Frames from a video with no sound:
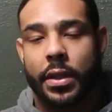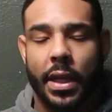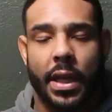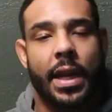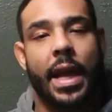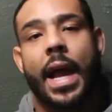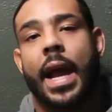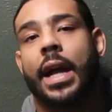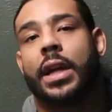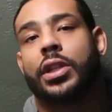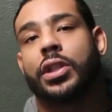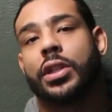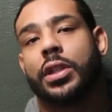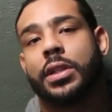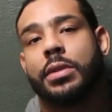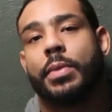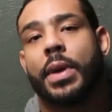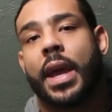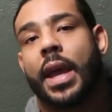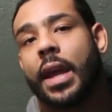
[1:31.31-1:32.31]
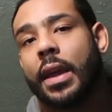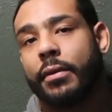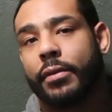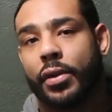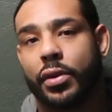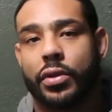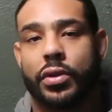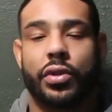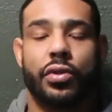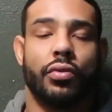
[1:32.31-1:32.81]
then actions,
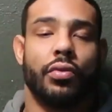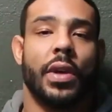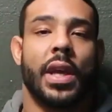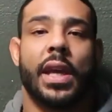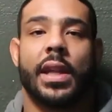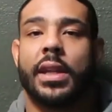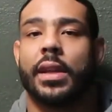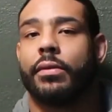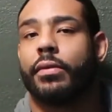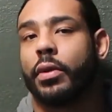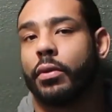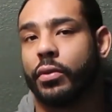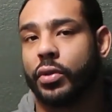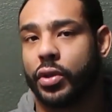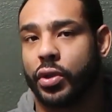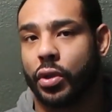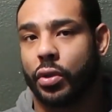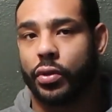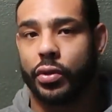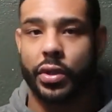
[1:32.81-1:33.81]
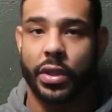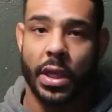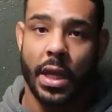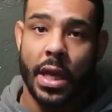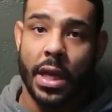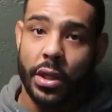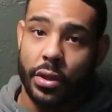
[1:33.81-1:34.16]
behaviors to get different results.